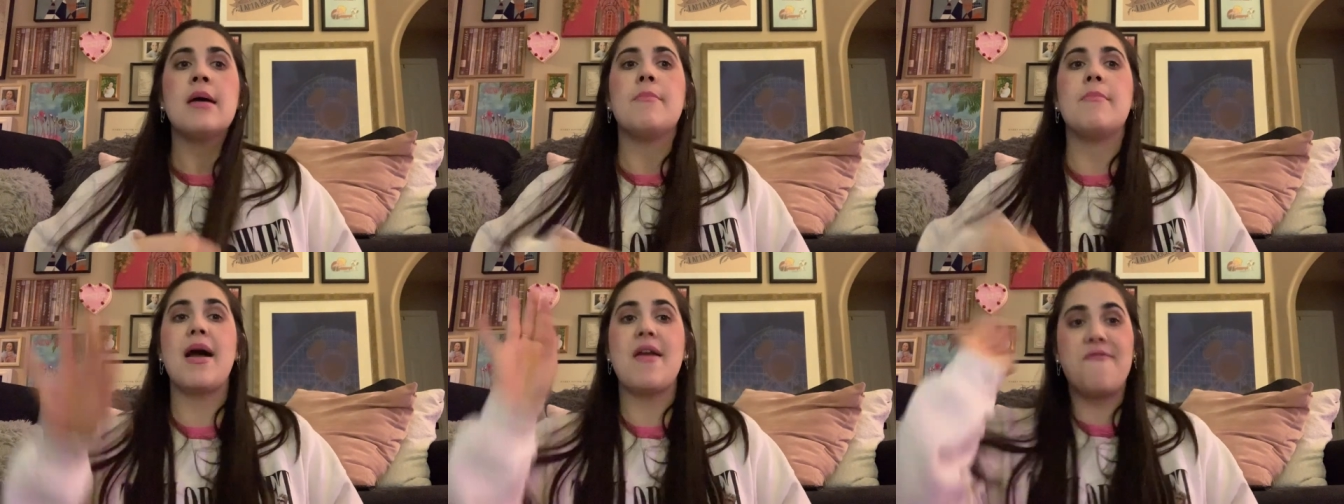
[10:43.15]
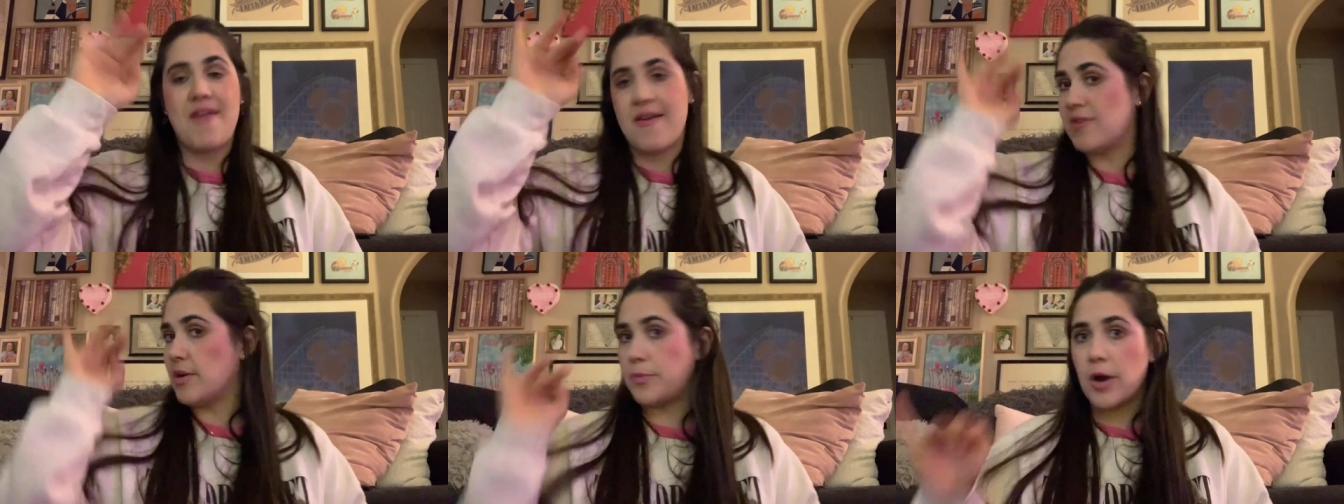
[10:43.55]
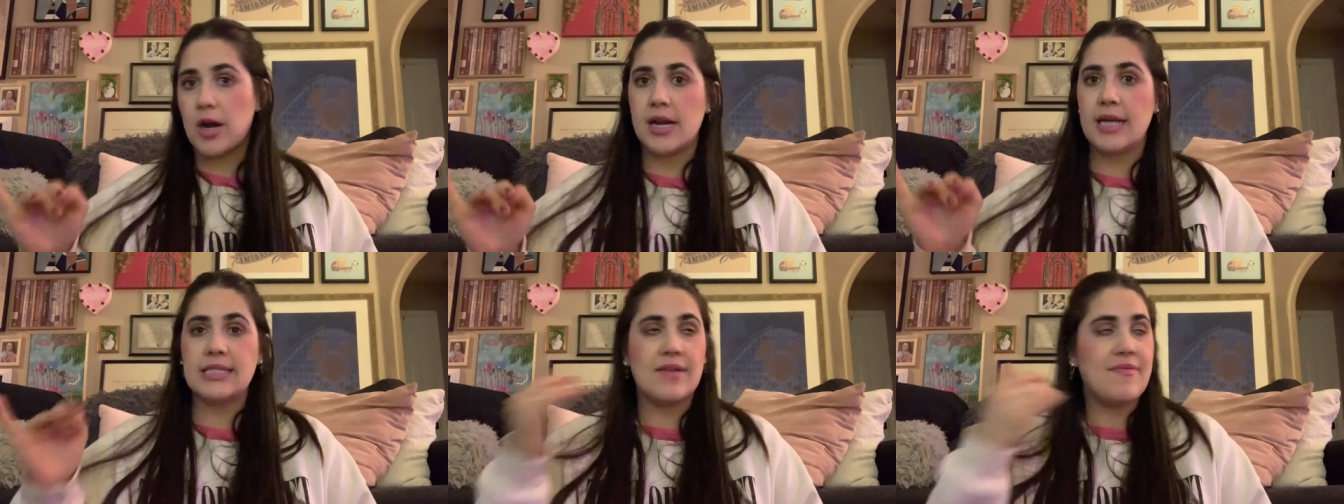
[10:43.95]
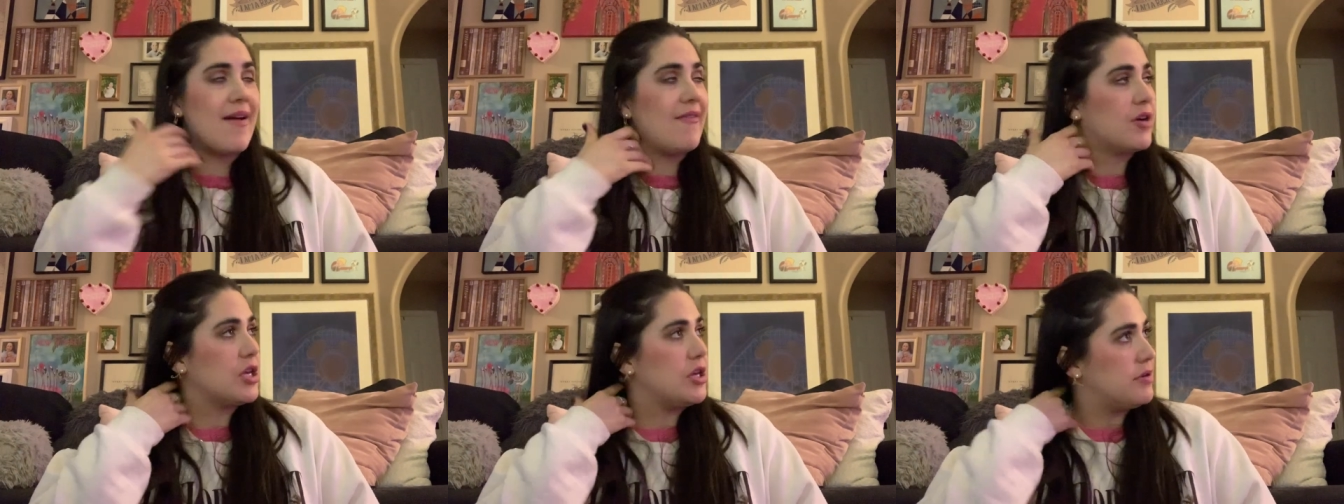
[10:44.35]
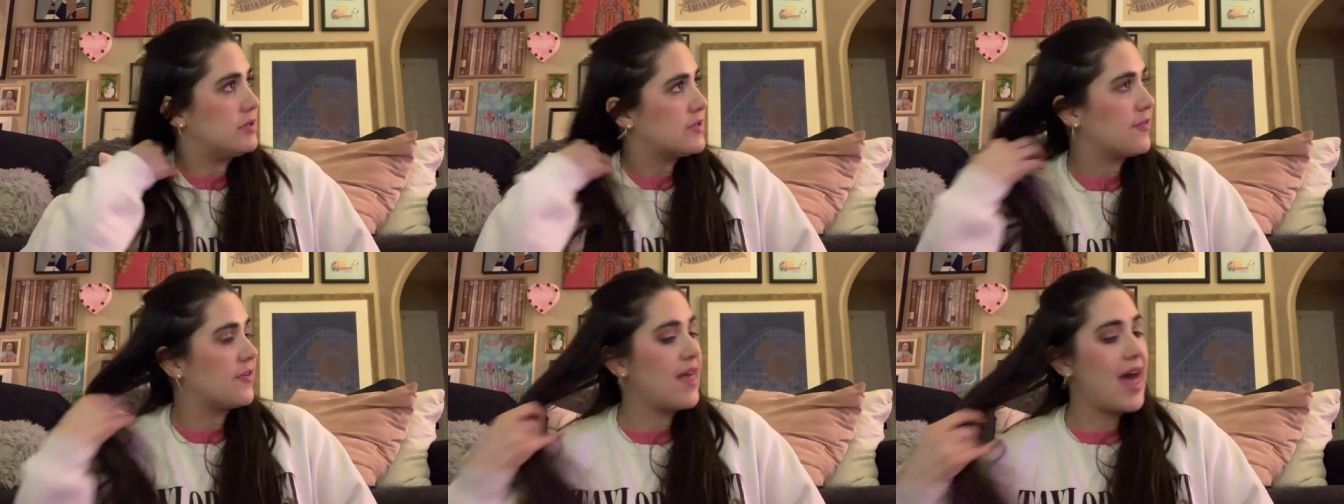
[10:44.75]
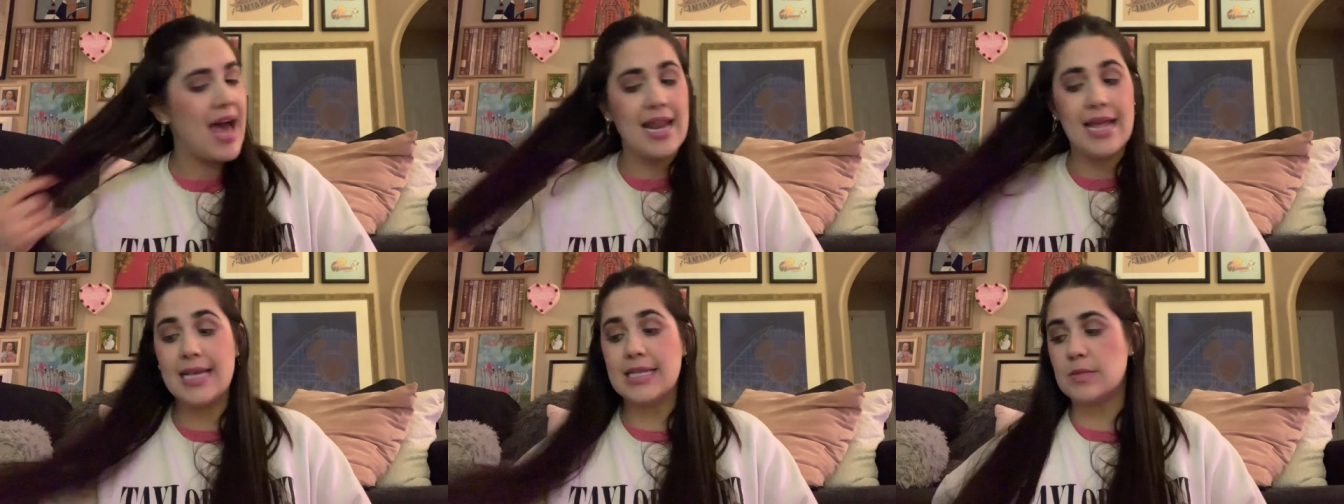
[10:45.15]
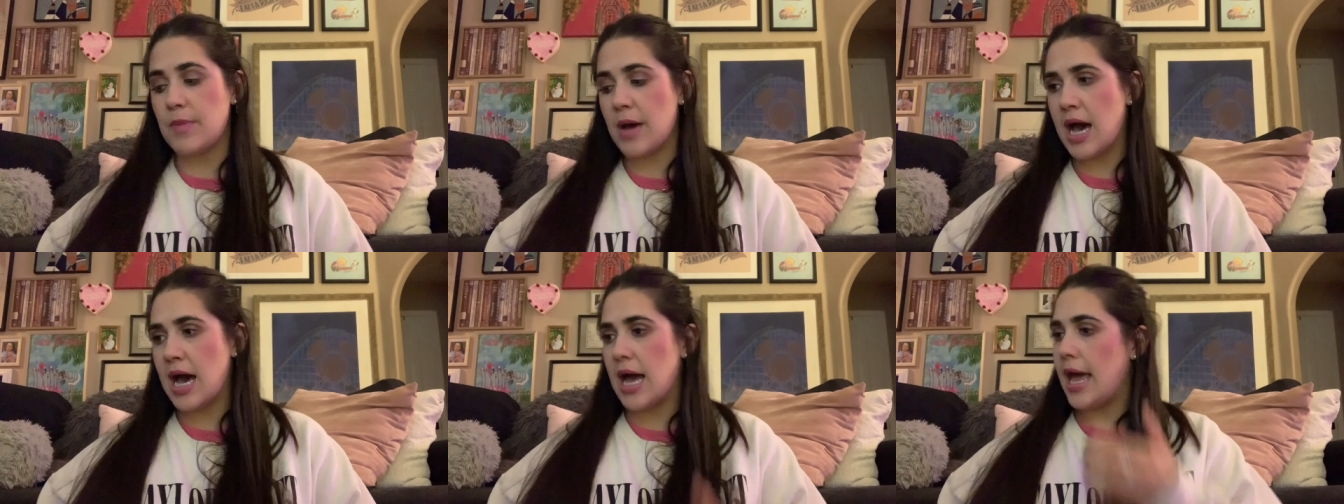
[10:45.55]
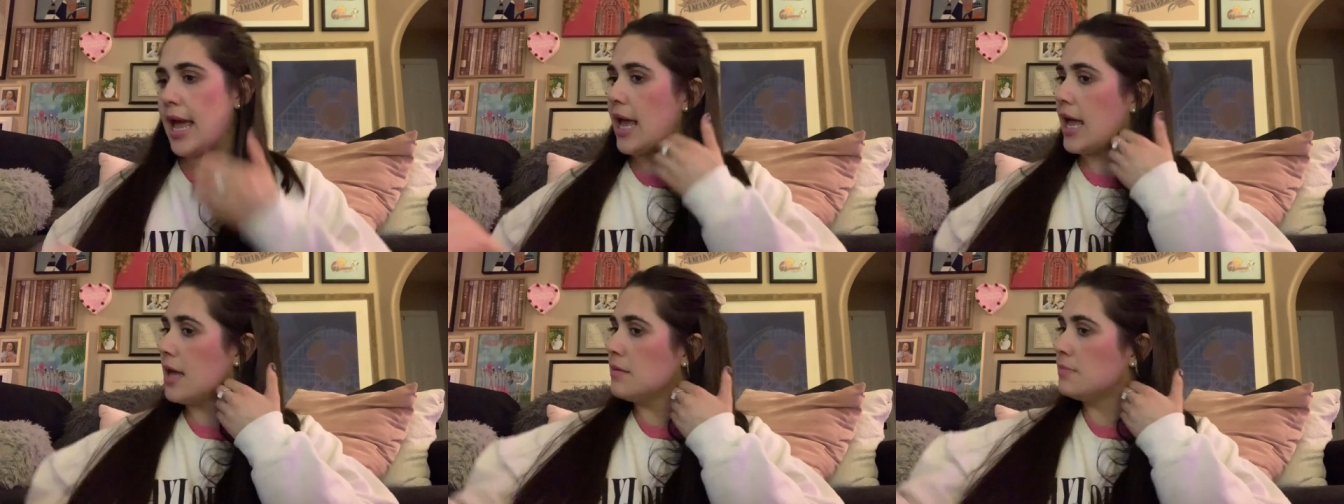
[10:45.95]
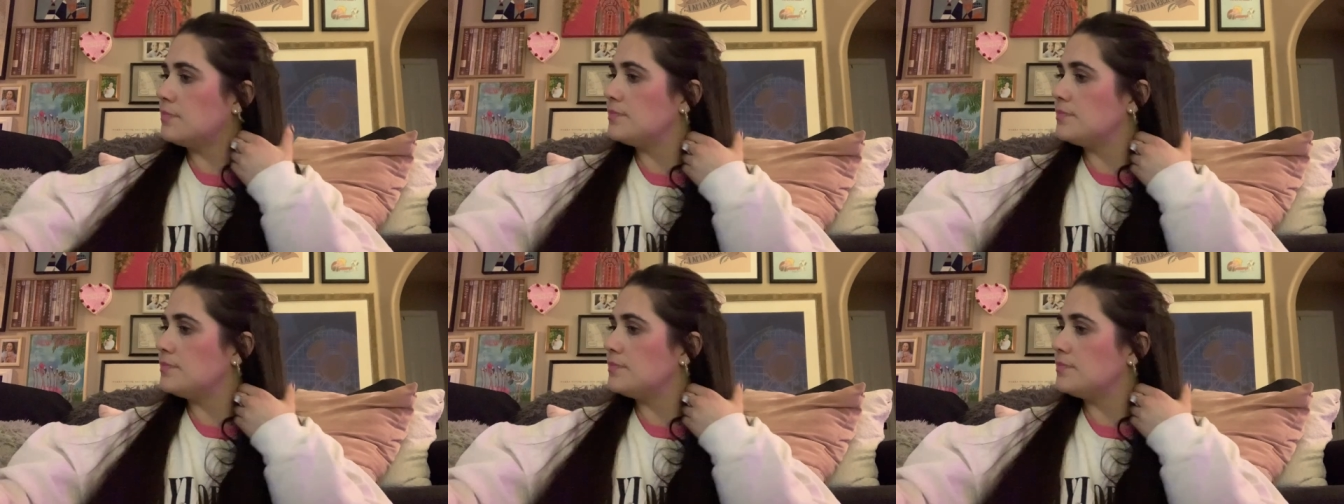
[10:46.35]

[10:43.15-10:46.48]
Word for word: My favorite product I've ever used for that is by